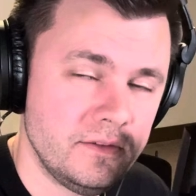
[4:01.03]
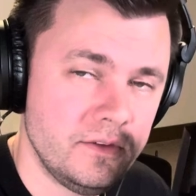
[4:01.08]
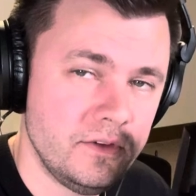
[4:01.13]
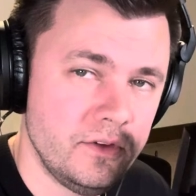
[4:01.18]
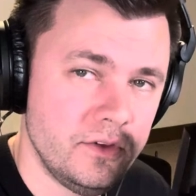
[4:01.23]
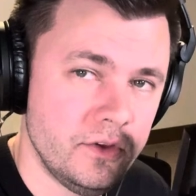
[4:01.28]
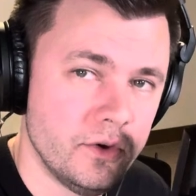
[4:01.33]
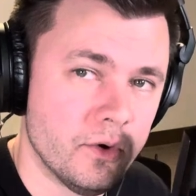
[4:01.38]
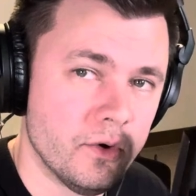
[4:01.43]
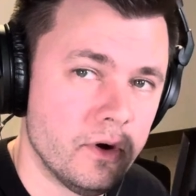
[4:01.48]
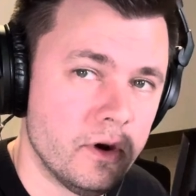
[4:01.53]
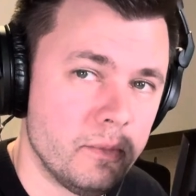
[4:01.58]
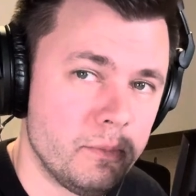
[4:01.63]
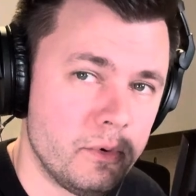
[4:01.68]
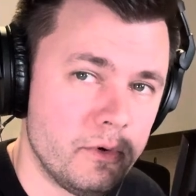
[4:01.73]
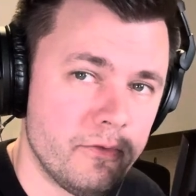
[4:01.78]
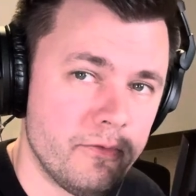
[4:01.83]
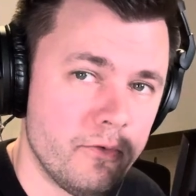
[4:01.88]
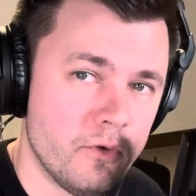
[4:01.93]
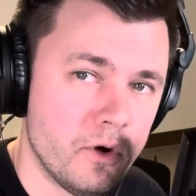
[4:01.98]
your
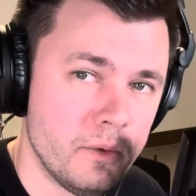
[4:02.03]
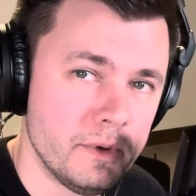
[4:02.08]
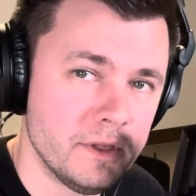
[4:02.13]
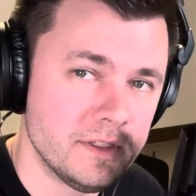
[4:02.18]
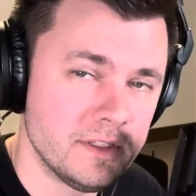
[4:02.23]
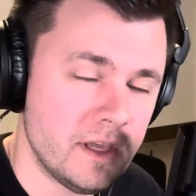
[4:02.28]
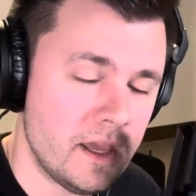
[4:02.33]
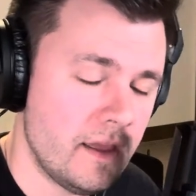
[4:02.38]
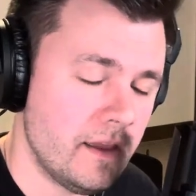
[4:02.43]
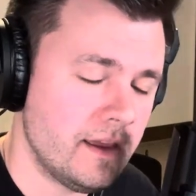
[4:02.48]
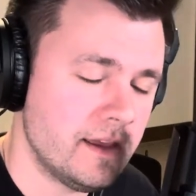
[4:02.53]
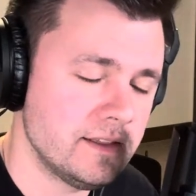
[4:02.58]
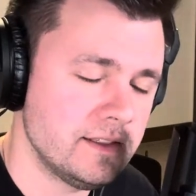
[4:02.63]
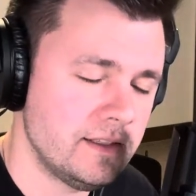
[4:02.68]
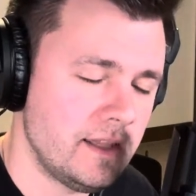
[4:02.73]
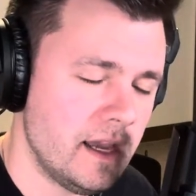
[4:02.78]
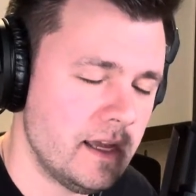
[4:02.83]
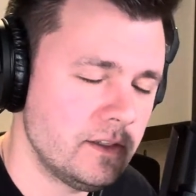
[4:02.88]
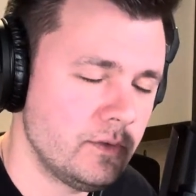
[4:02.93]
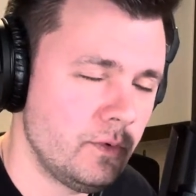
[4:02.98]
performance, because
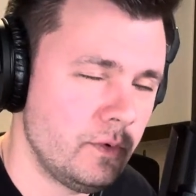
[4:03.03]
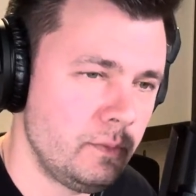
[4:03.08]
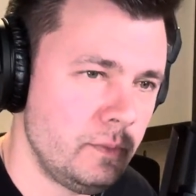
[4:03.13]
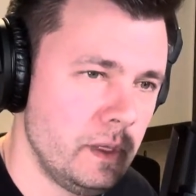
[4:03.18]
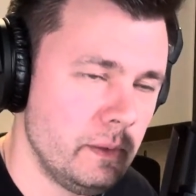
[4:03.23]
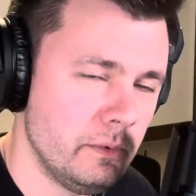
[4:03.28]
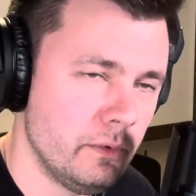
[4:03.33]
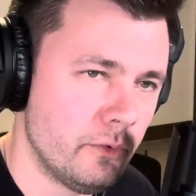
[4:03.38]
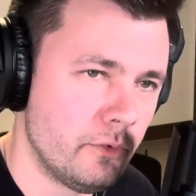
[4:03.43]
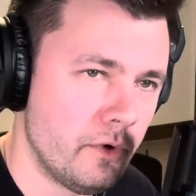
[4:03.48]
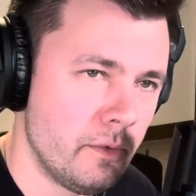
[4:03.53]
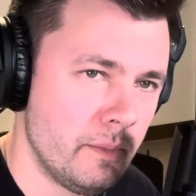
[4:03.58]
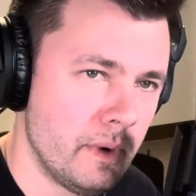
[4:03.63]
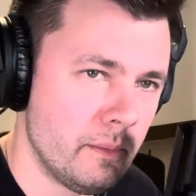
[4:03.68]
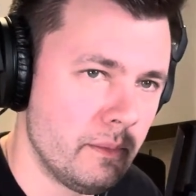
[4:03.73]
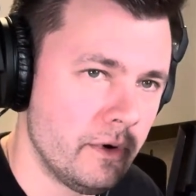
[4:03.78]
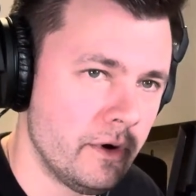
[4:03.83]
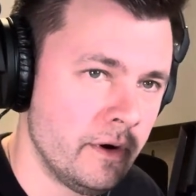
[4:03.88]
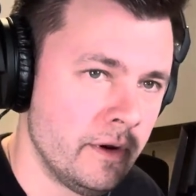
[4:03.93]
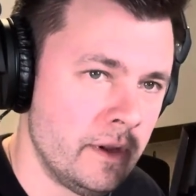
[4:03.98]
that's what people
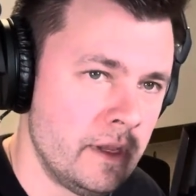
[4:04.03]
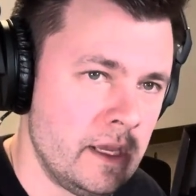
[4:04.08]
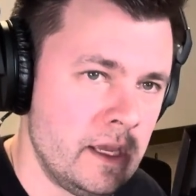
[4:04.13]
remember.